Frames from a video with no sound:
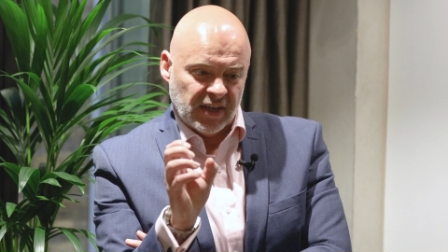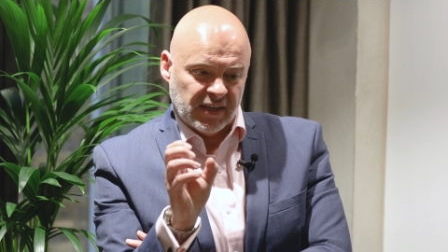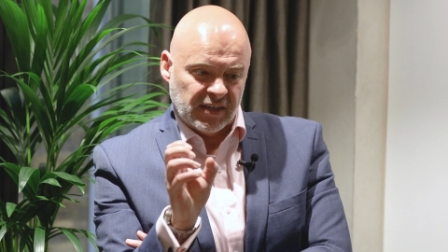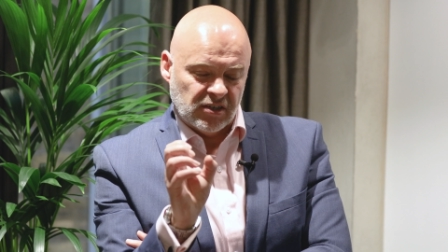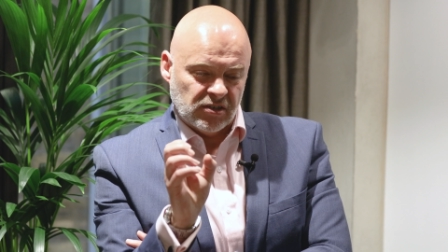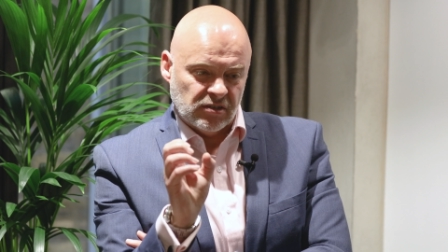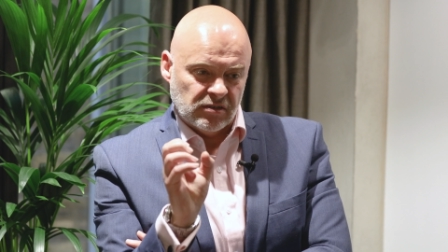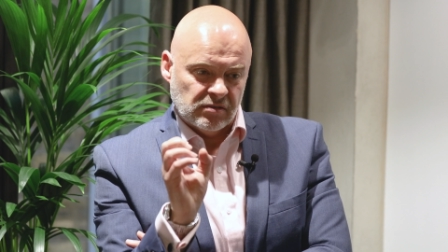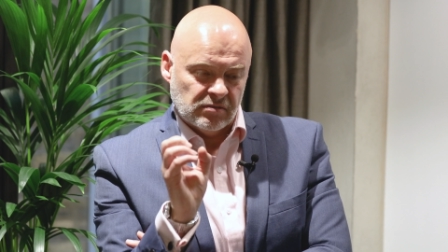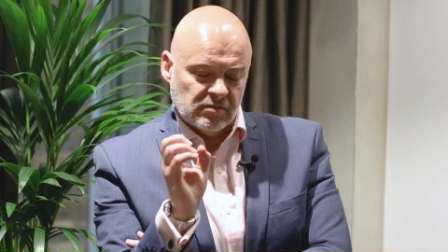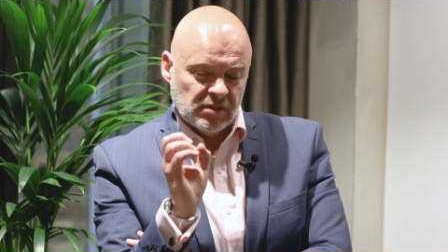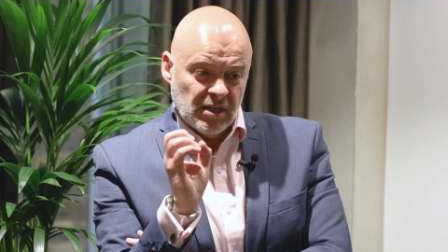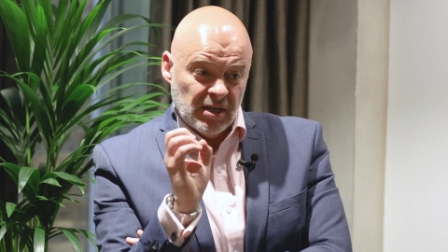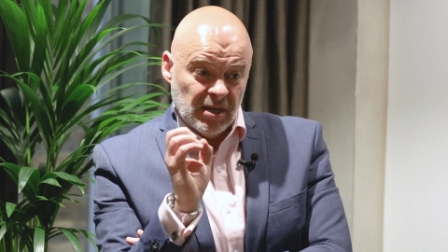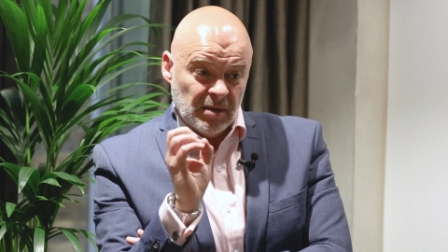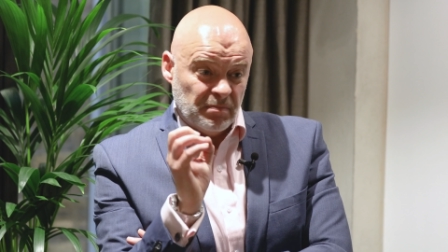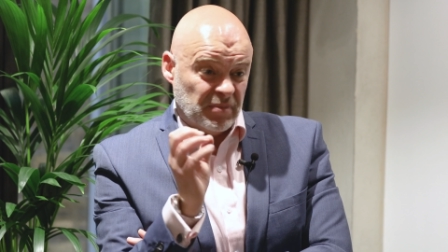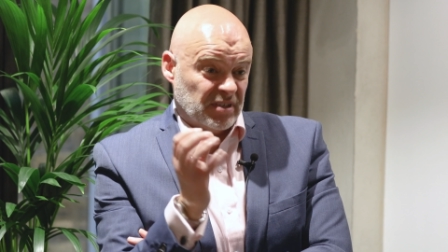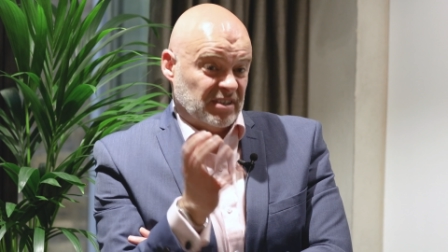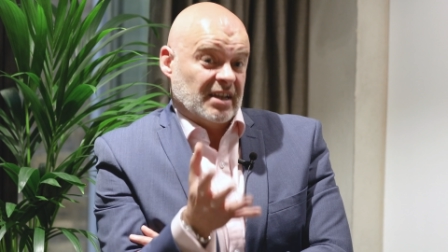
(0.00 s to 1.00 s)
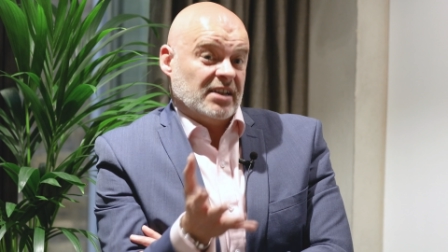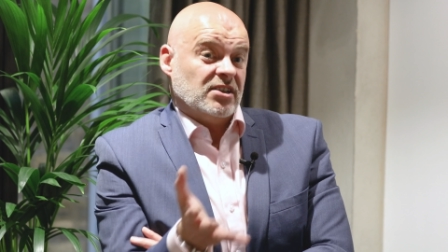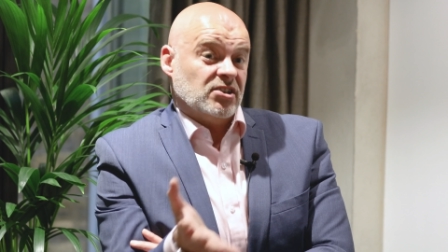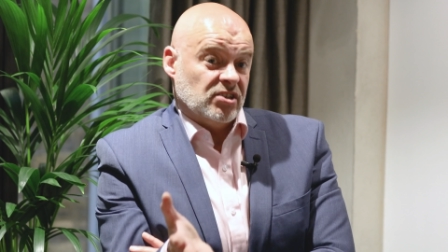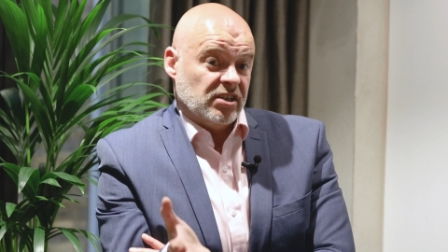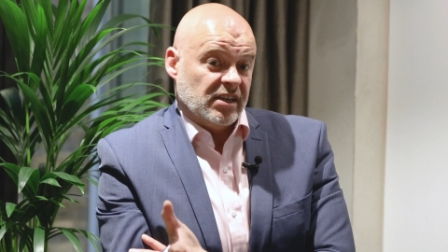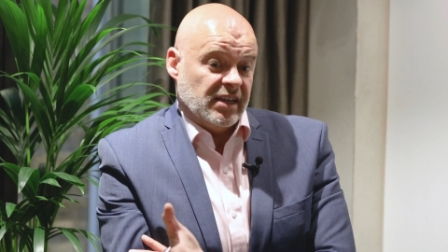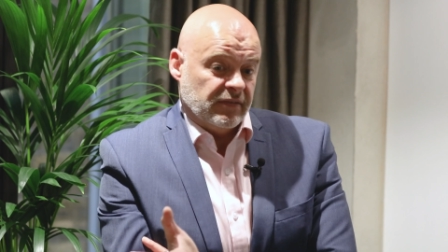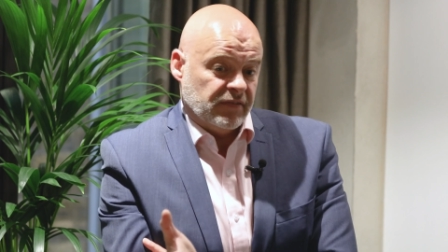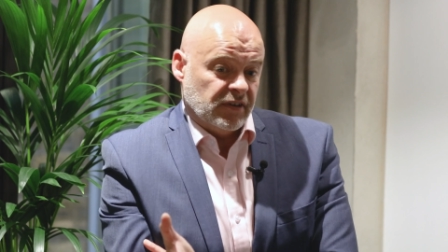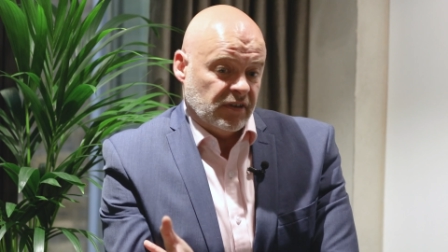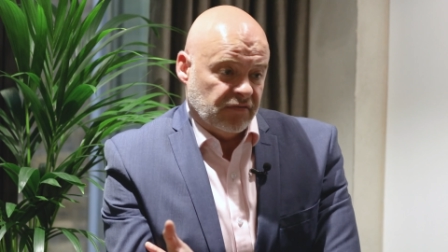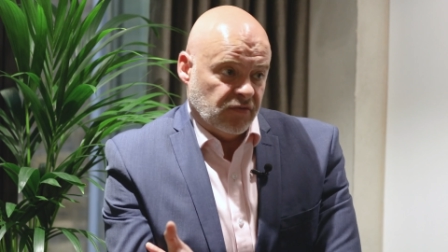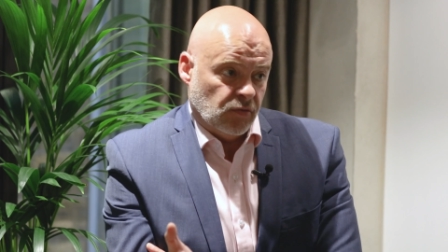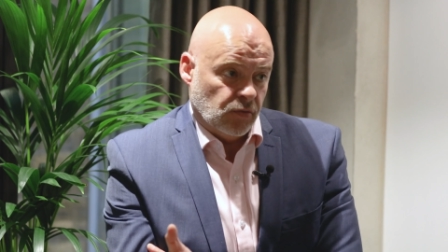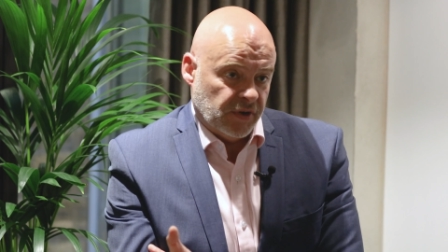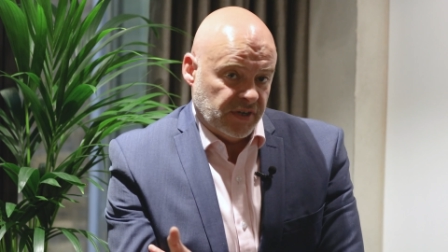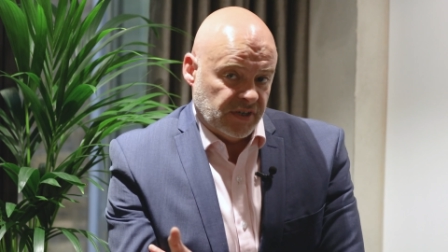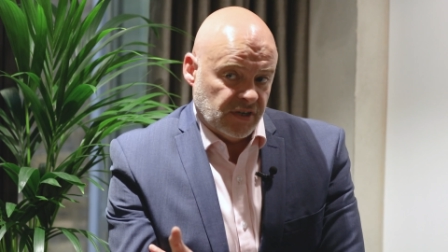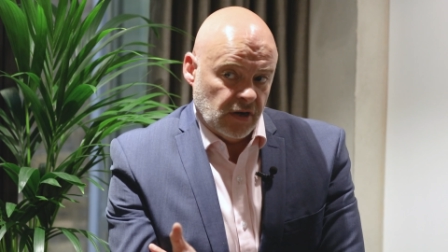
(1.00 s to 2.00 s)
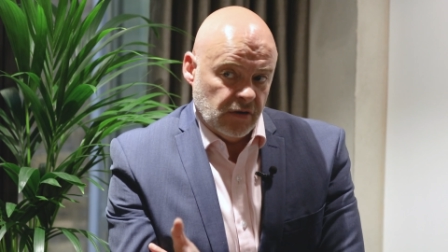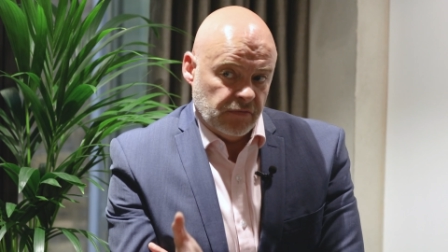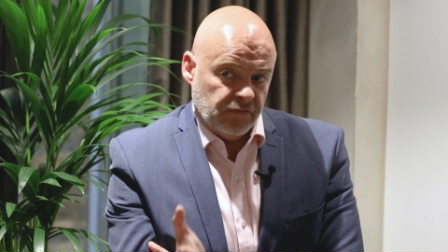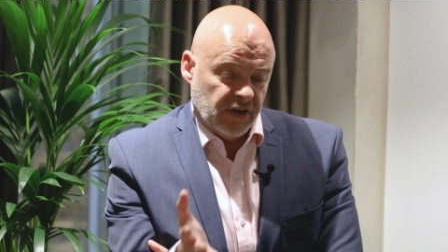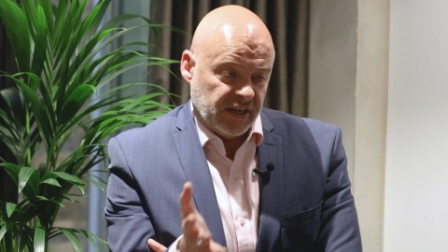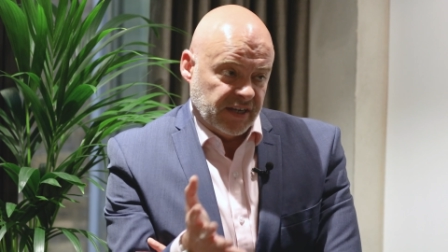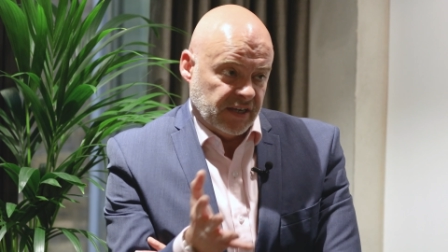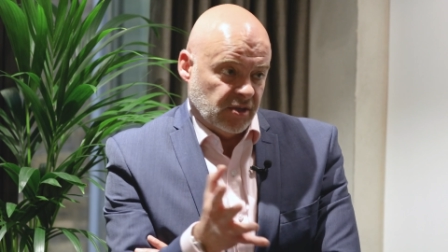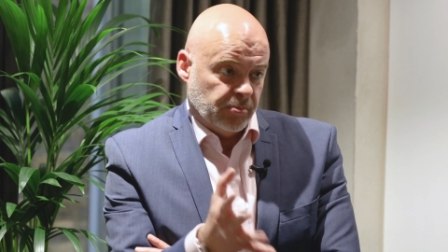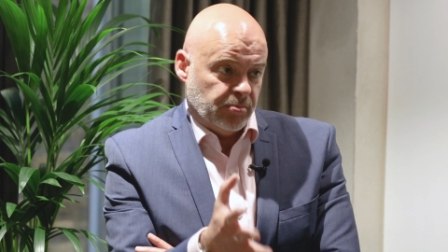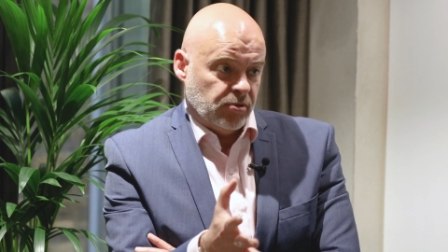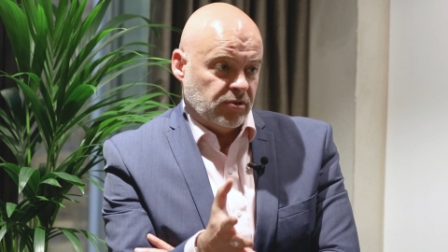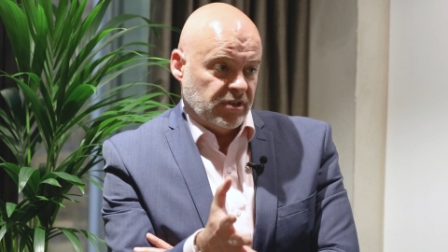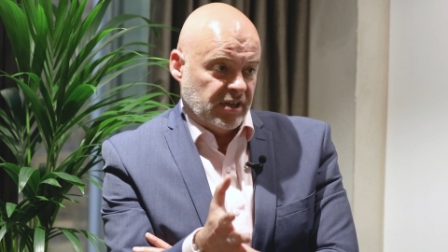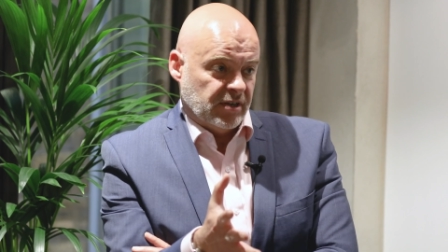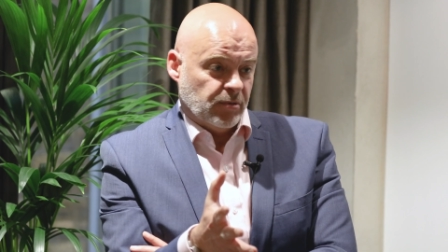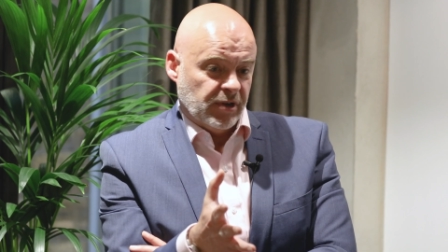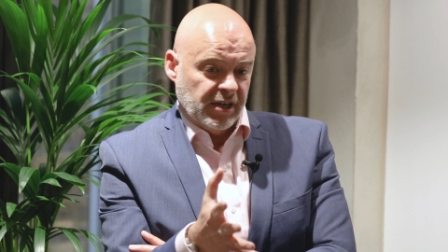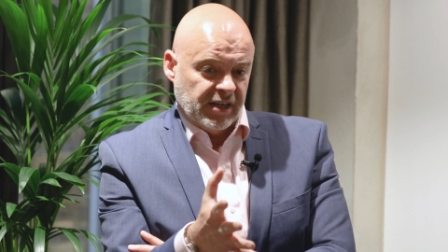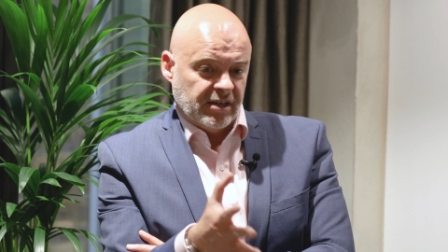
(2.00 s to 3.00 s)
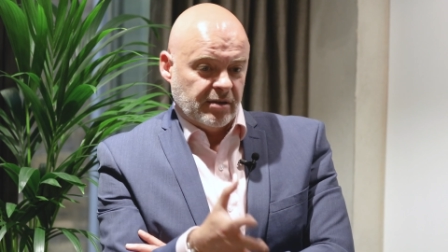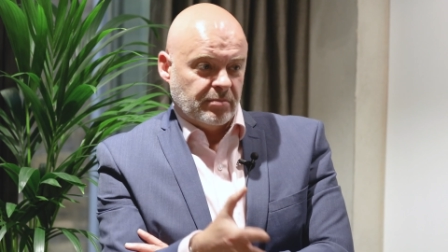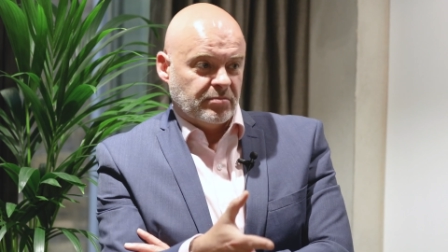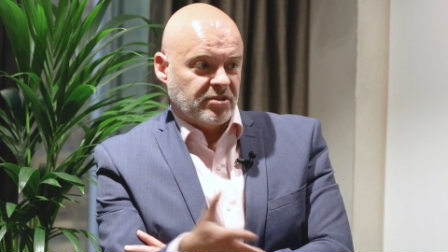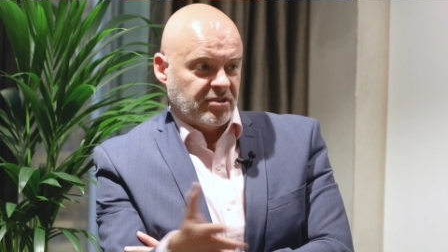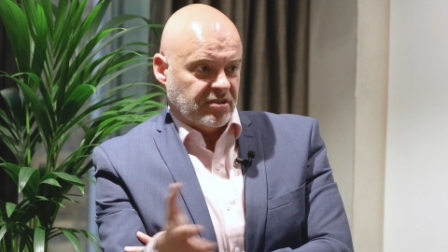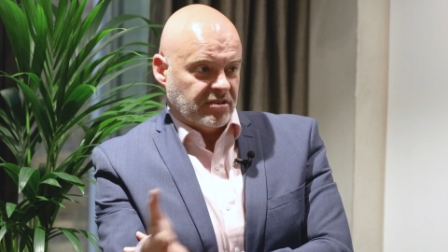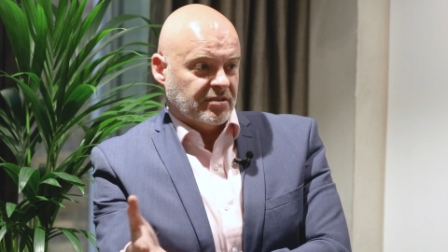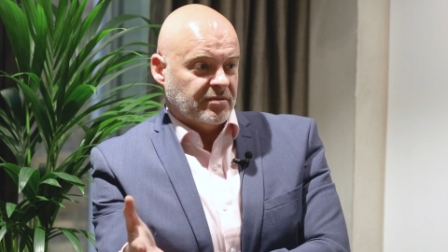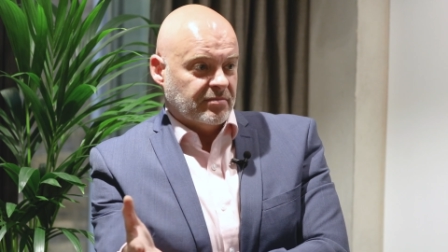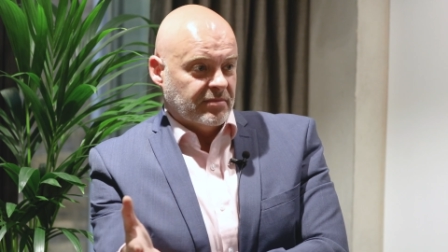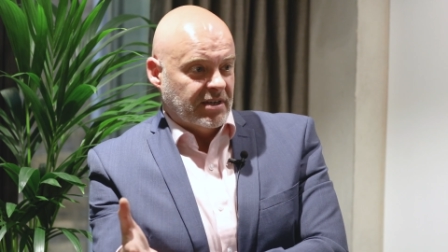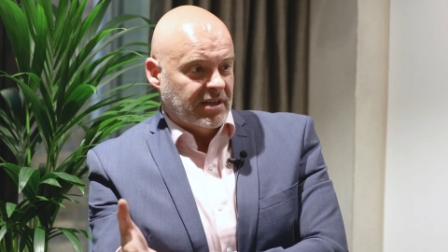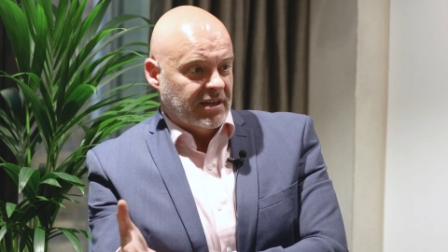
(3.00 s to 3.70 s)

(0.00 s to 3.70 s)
they can potentially even avoid over-egging the pudding when it comes to